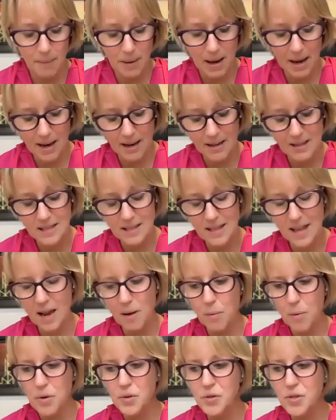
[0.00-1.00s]
And that
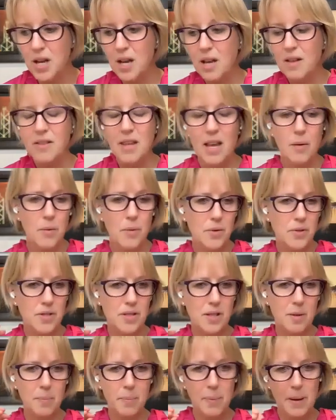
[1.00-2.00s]
was
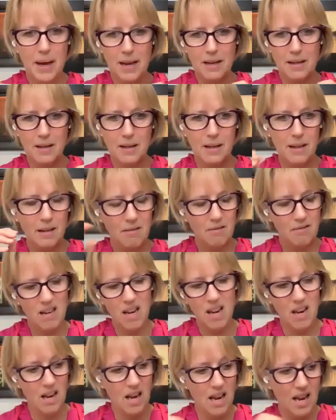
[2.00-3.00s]
the patterning.
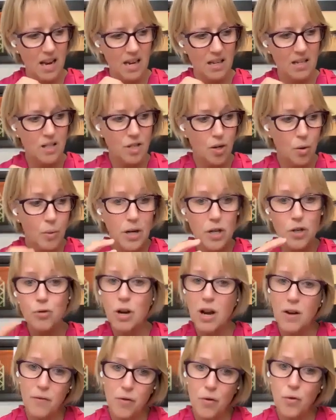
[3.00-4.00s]
Yeah. And so we
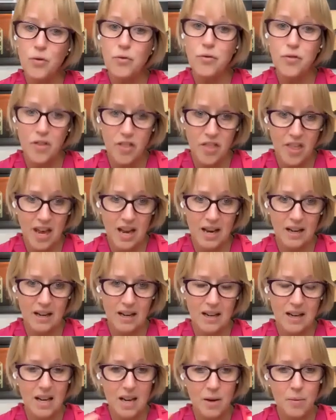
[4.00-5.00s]
traveled for that,
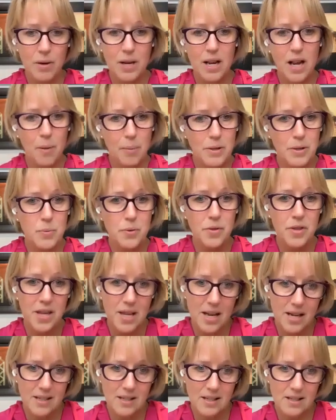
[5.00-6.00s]
and he would help us with the
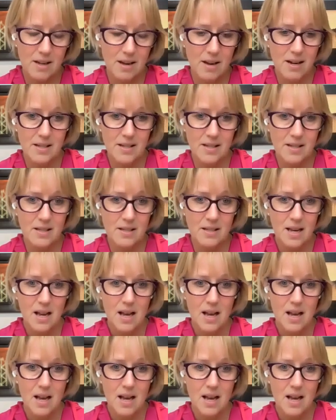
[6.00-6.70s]
exercises.